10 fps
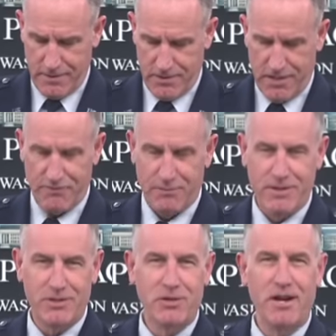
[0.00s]
Jeff, I'm
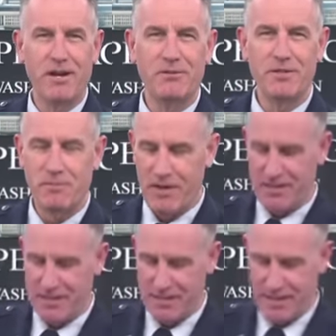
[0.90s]
not sure how to
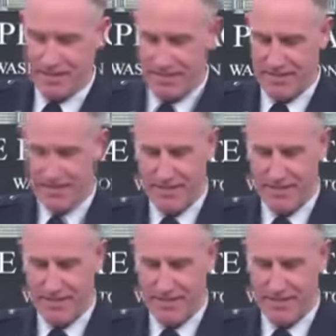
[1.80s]
respond to that.